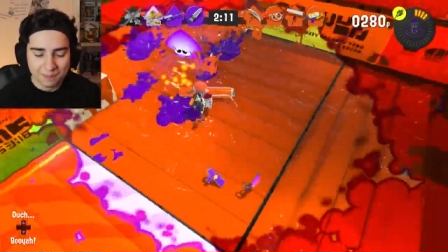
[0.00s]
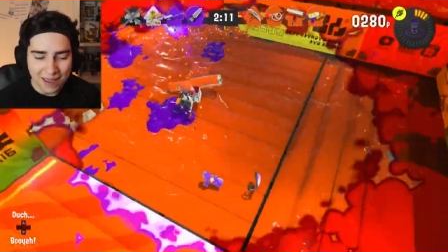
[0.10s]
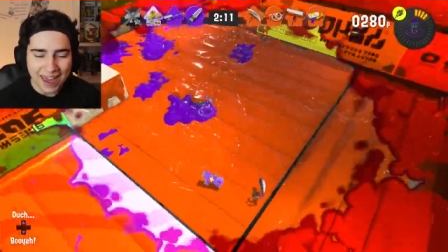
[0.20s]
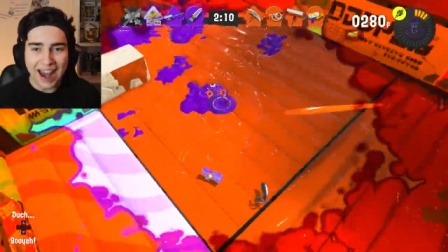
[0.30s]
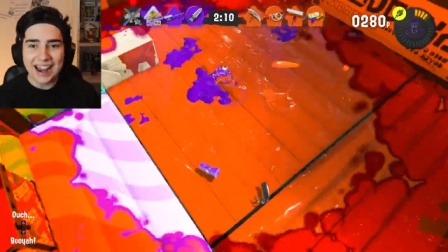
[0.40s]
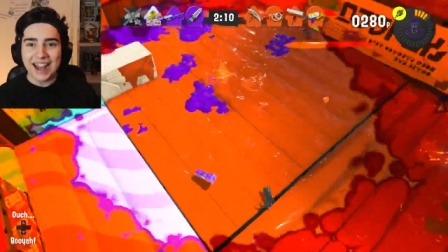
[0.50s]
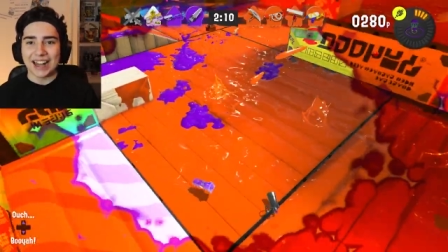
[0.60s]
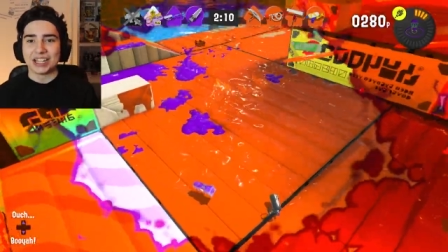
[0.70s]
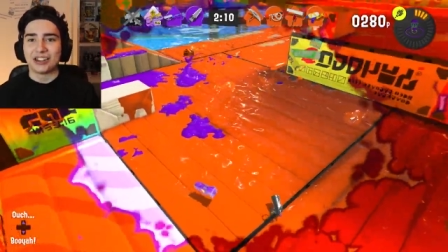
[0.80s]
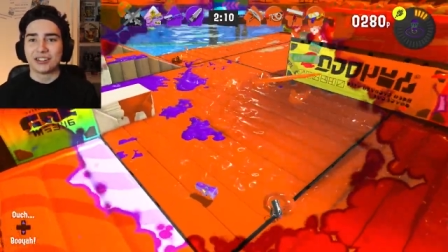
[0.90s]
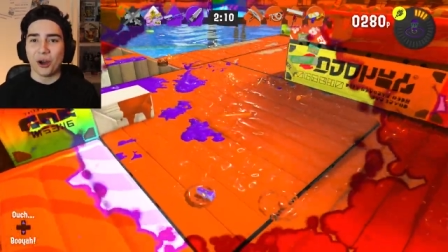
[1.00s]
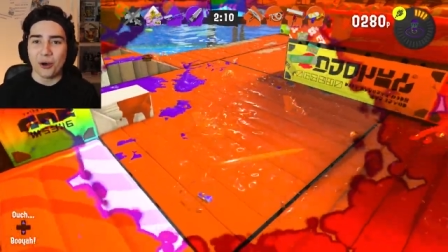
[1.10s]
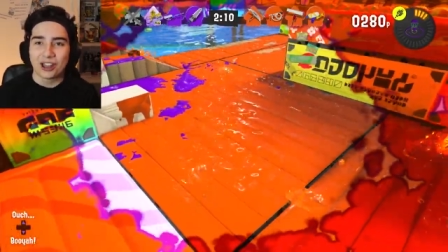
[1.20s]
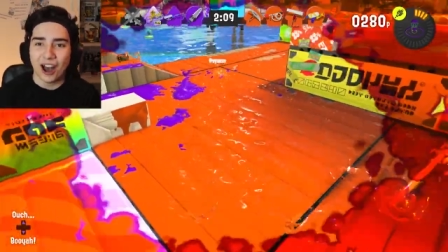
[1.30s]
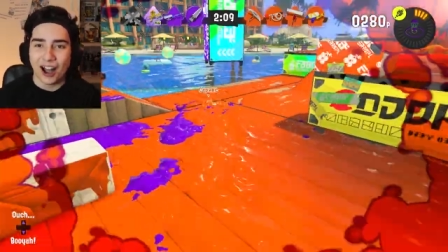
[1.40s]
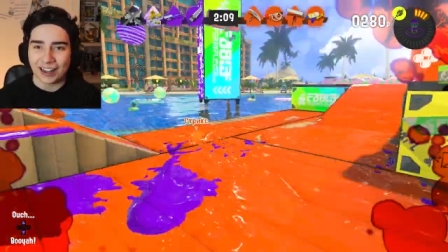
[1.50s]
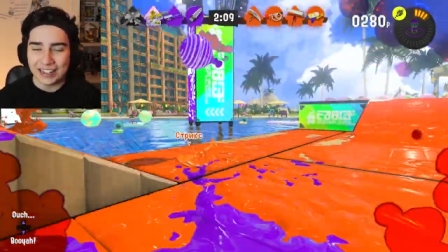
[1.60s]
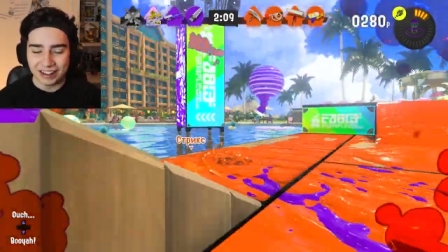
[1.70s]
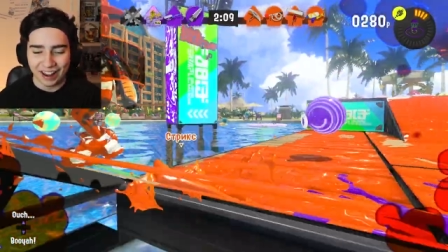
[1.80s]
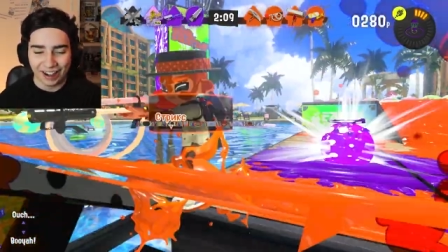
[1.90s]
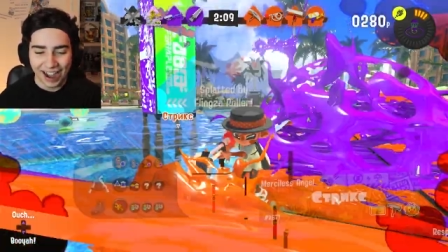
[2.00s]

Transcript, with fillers: Man, I got so cocky there.